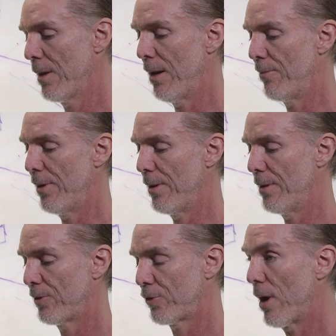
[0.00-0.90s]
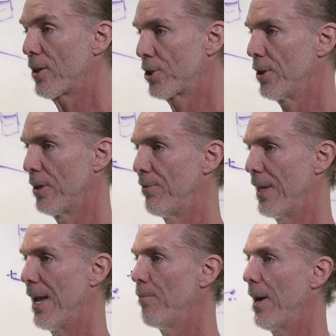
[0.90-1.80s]
of the structure of
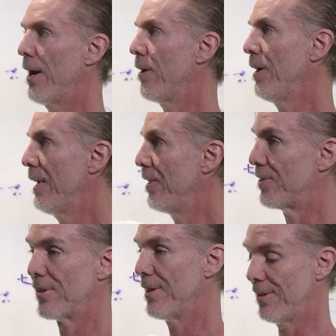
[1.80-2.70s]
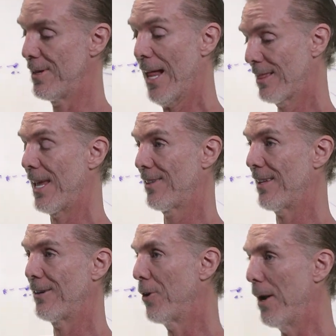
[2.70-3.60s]
the empire is not the
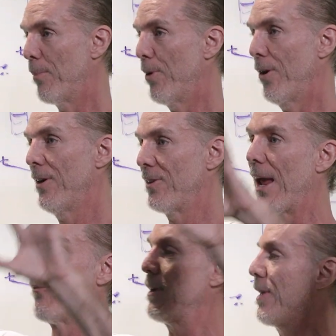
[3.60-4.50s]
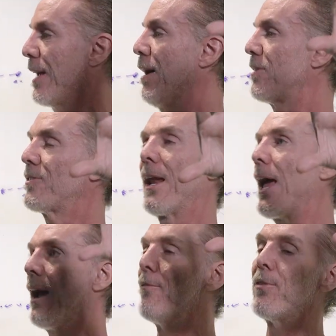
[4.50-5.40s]
center emperor, is everything else, and
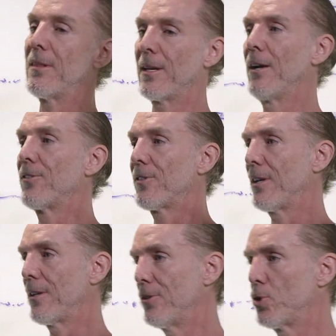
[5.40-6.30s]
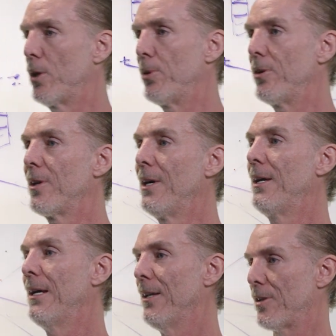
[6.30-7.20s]
everything else can contribute
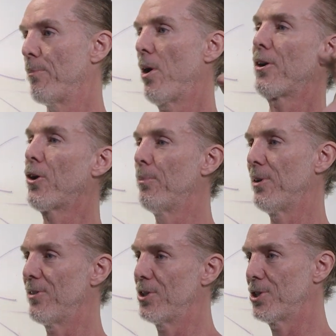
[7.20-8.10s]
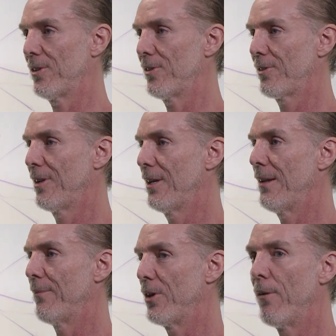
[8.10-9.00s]
to particle positions.
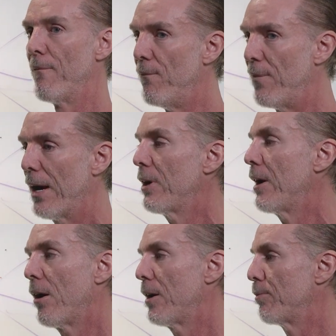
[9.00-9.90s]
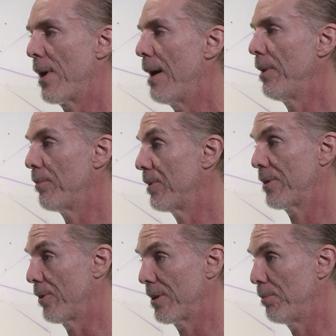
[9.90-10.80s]
You know, very hard problem
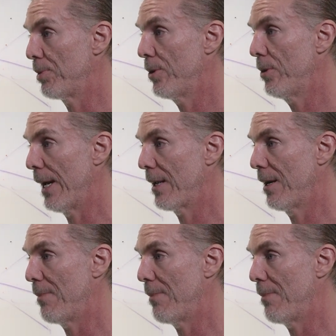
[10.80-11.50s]
to compute, I can